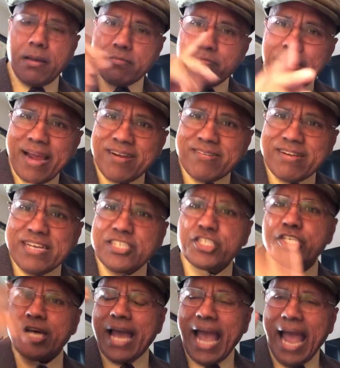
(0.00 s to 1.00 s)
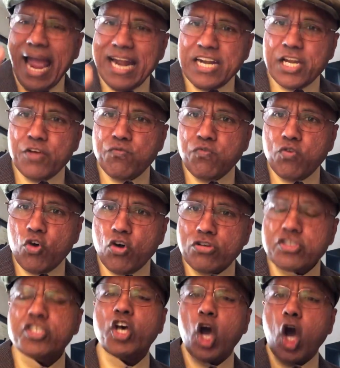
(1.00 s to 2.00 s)
Marriage and
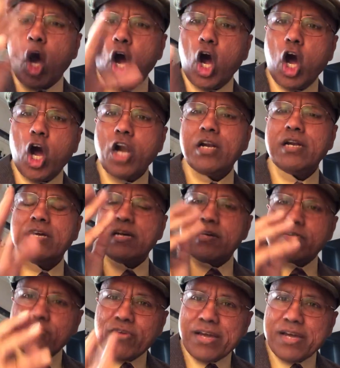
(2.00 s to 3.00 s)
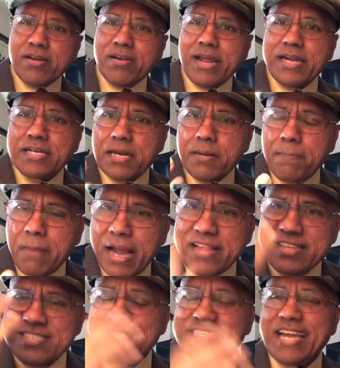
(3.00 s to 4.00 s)
divorce are regulated by
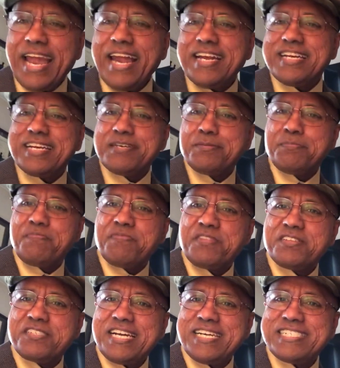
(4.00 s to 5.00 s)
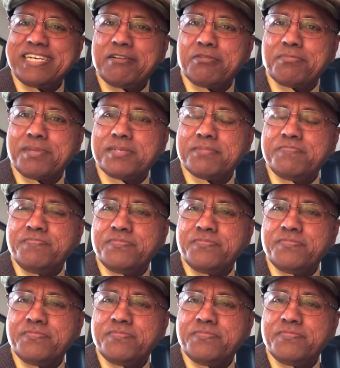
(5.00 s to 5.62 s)
the state government.